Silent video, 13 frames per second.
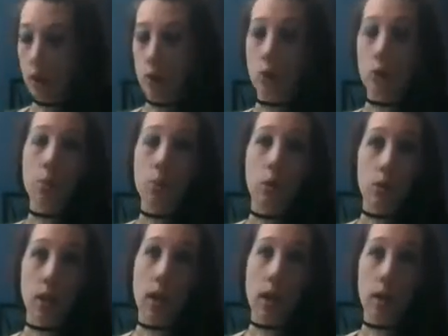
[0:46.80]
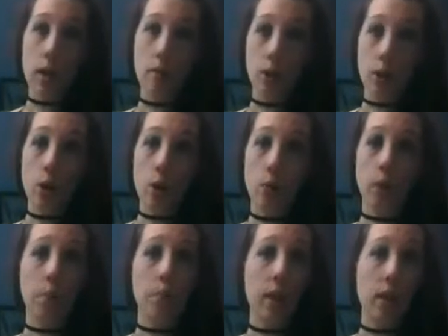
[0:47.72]
You're supposed to have a comb with
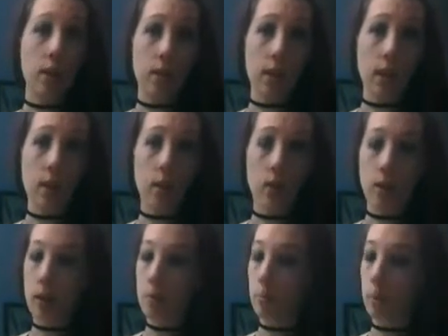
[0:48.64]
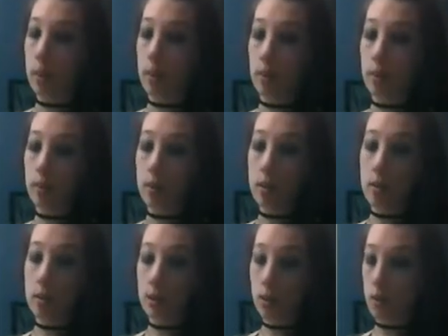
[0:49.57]
a pintail on it, but
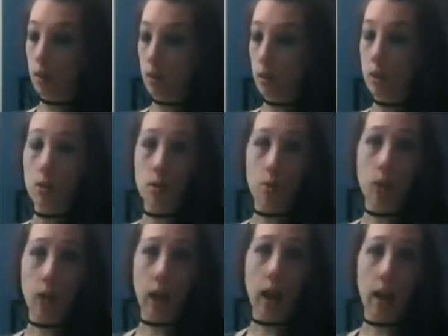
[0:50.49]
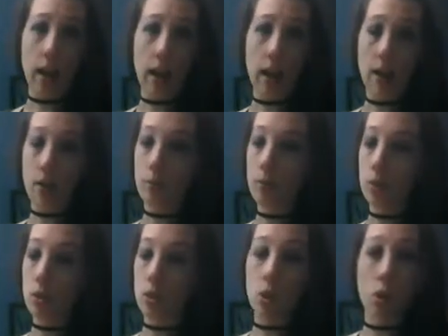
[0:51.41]
this is what I have.
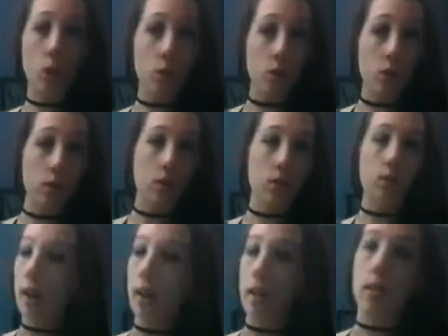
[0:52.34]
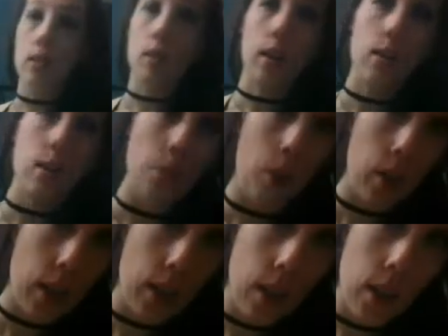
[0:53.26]
It's the closest, and it still has a
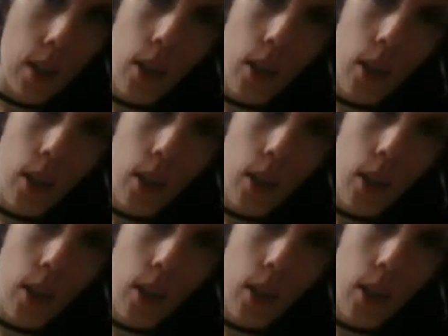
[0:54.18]
pretty